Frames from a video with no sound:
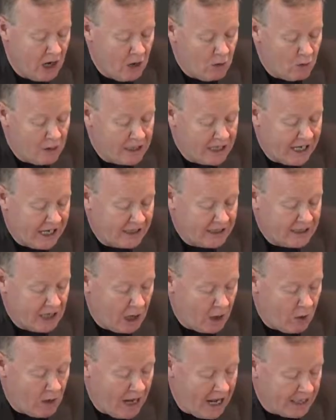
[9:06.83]
we can
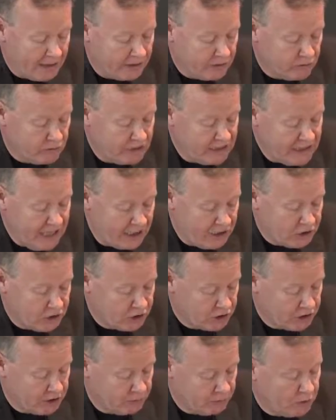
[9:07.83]
now add a
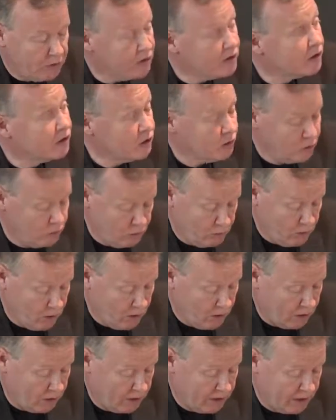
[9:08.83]
relationship to the new
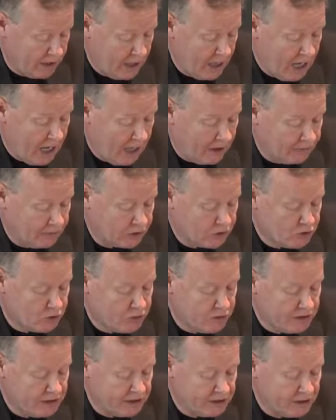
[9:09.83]
work after
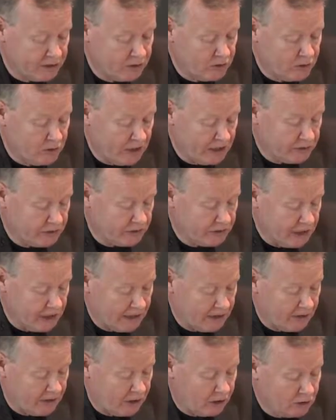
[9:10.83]
choosing the new entry
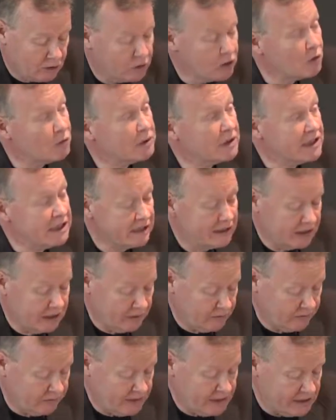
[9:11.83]
in the autocomplete
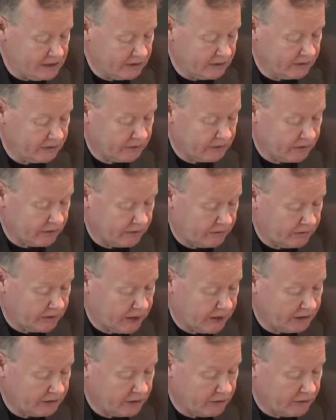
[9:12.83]
in field
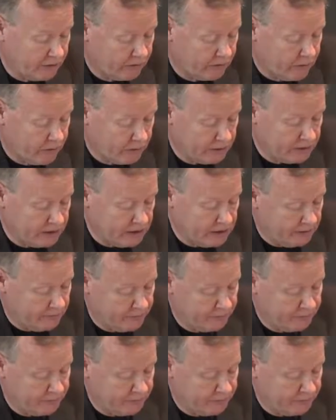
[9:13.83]
930.